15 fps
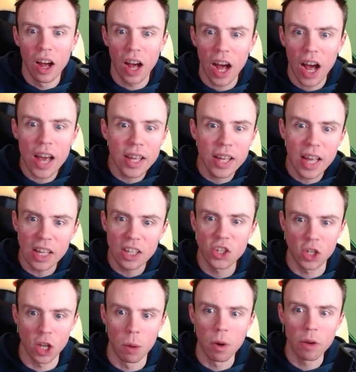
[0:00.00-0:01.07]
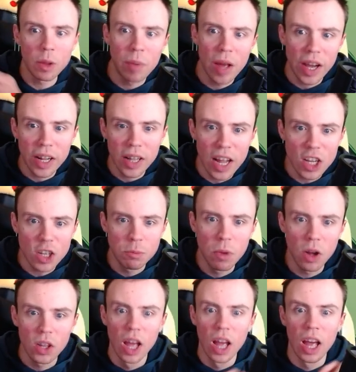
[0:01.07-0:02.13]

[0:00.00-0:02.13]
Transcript: I get some of the backlash, but